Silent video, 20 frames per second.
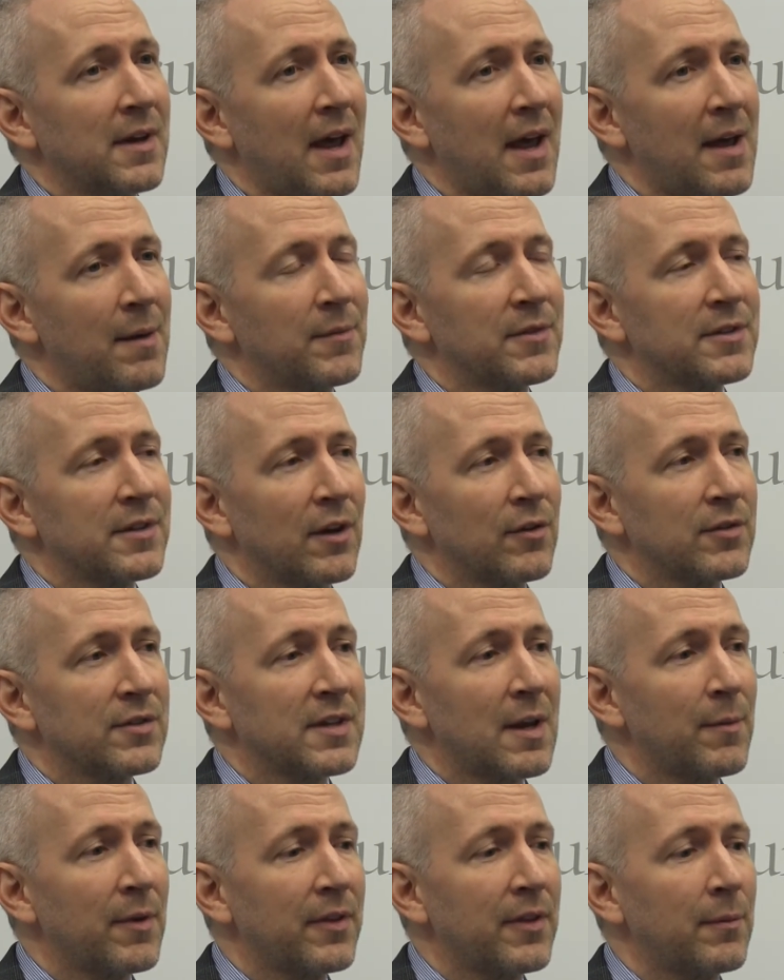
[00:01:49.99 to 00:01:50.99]
Um, so
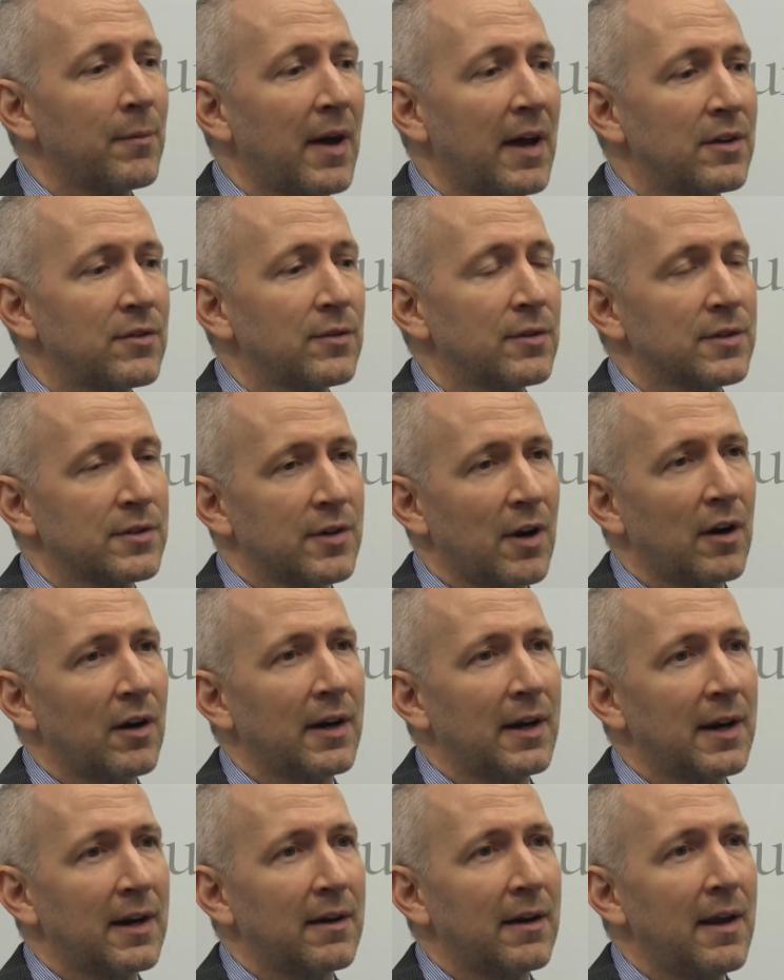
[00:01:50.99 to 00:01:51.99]
some of the modules
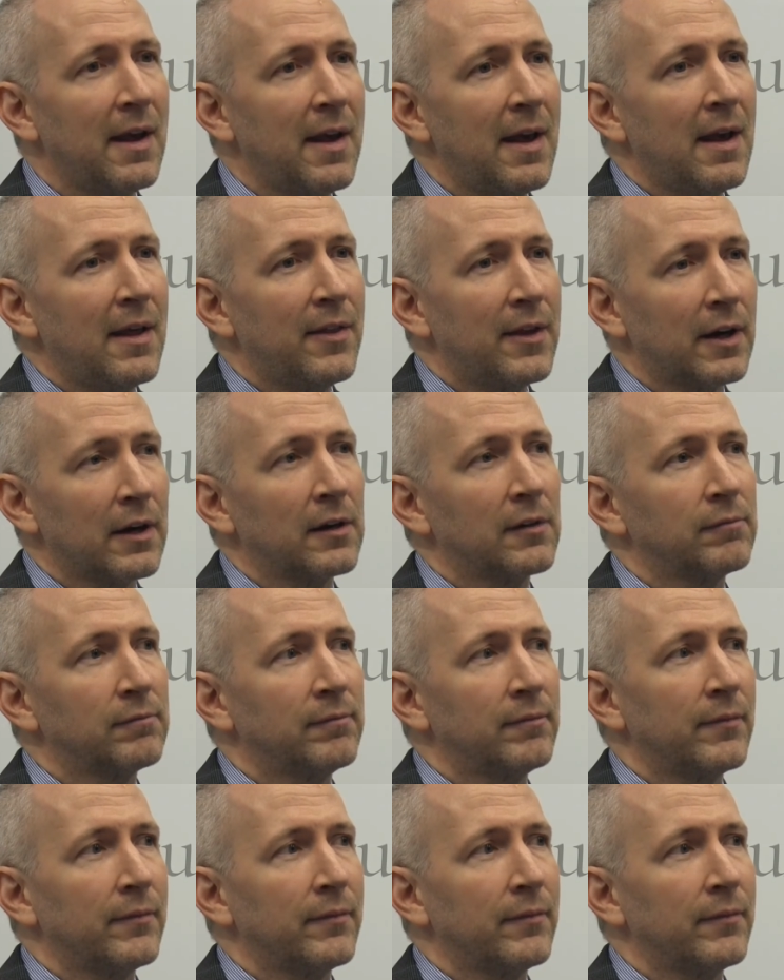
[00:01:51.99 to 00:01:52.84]
targeted their,